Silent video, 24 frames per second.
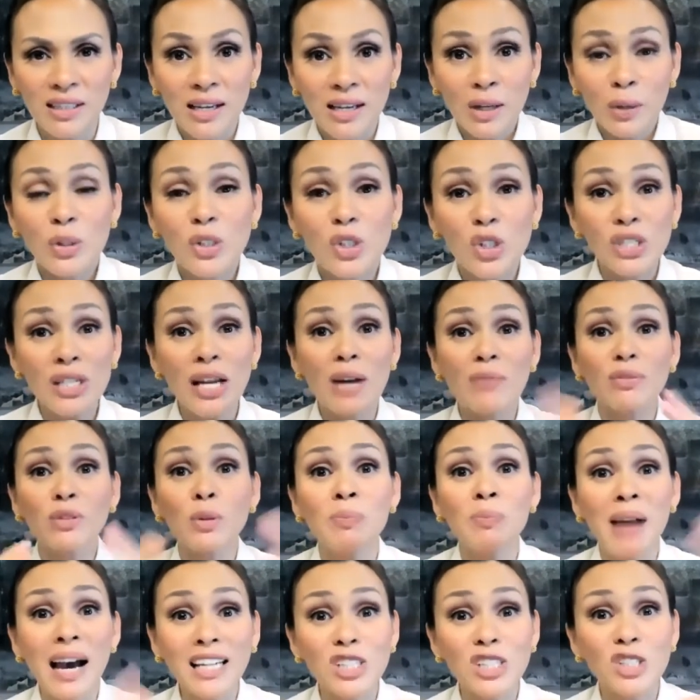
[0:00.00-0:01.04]
We just have to
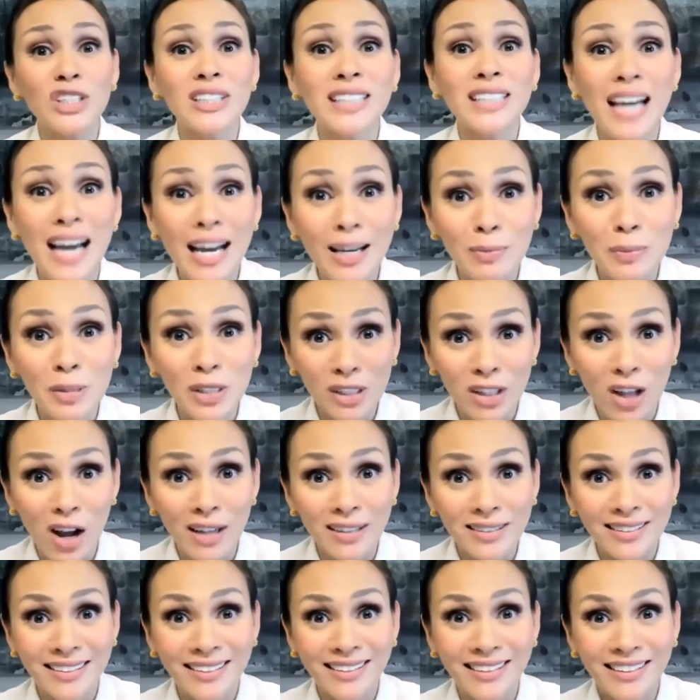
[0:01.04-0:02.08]
manage a time
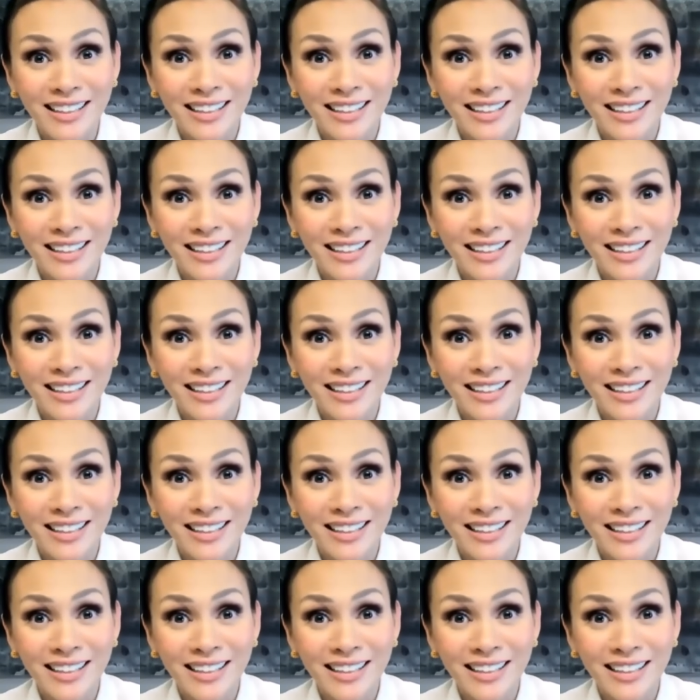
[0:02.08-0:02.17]
slot.